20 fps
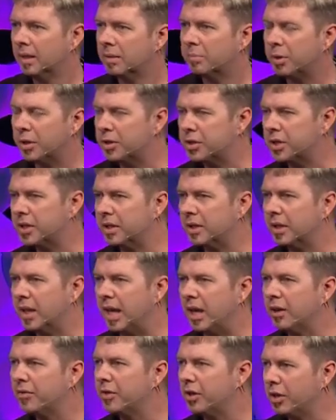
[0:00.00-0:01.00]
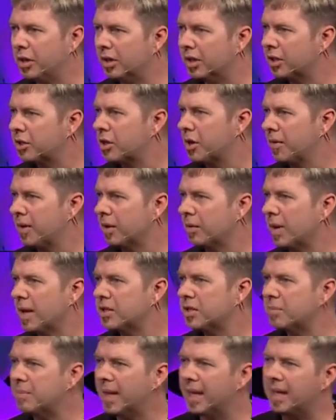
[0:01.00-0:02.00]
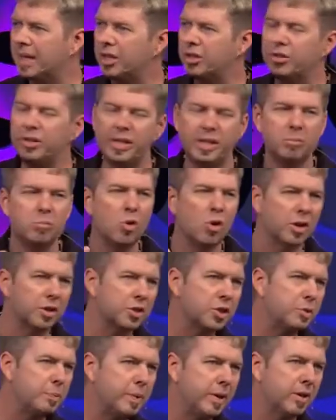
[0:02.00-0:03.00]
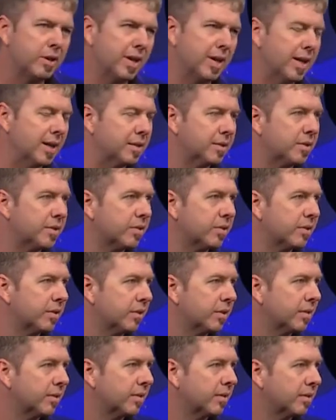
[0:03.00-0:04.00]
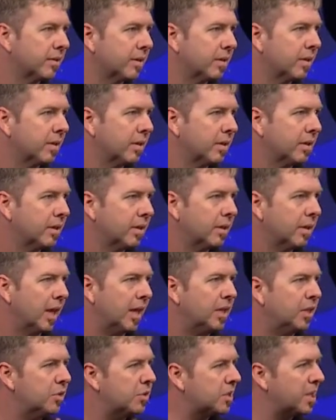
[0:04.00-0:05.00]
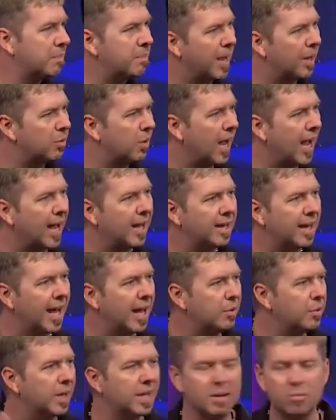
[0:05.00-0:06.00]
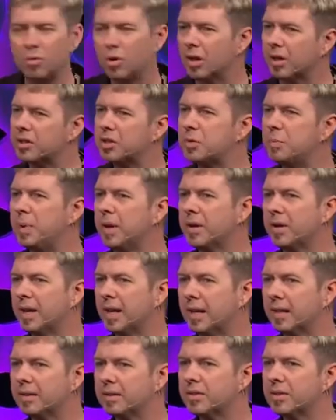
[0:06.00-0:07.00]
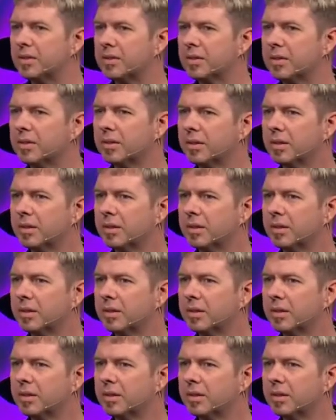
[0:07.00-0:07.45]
Person interviewing you looks over your resume, you need more experience. And you say back, Well, how, how do I get more experience?